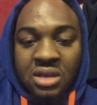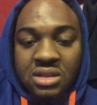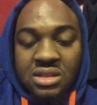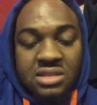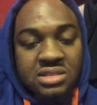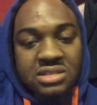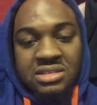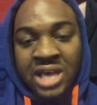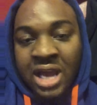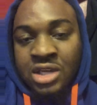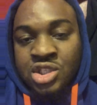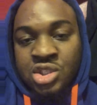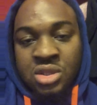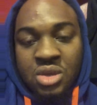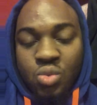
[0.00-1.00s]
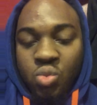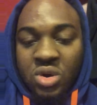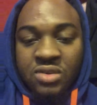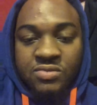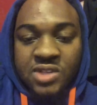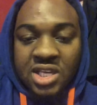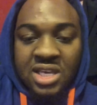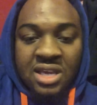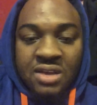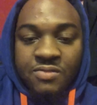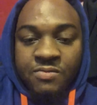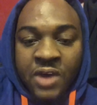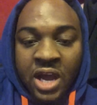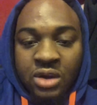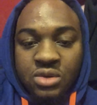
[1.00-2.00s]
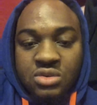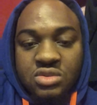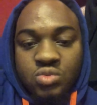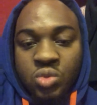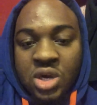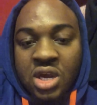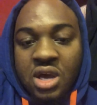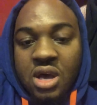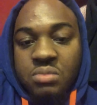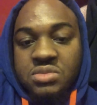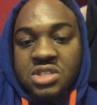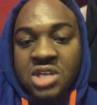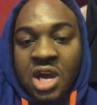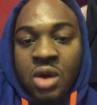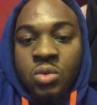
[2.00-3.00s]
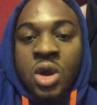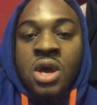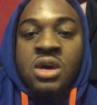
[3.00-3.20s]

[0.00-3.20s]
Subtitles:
This is actually one of the key factors when it comes down